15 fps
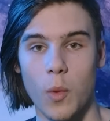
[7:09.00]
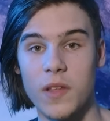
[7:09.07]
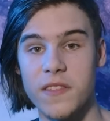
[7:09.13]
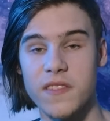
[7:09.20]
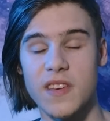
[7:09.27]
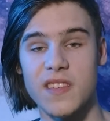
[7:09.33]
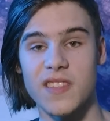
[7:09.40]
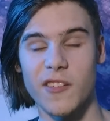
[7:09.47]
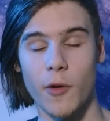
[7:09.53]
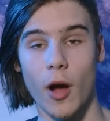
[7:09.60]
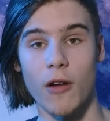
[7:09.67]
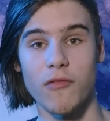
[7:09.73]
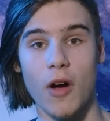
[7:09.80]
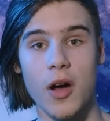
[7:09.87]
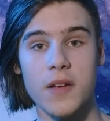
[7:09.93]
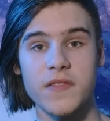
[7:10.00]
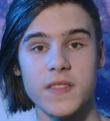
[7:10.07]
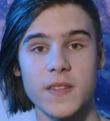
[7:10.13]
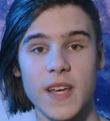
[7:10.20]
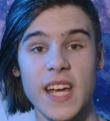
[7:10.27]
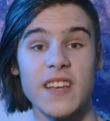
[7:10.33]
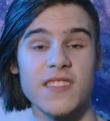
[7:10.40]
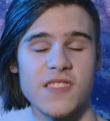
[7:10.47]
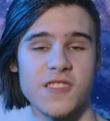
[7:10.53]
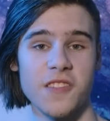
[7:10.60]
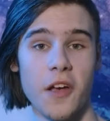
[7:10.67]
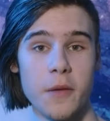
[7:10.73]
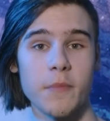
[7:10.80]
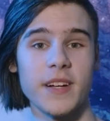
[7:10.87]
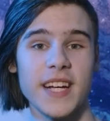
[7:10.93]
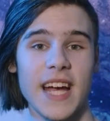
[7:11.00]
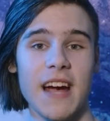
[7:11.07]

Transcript: Once T-Zero arrives, excitement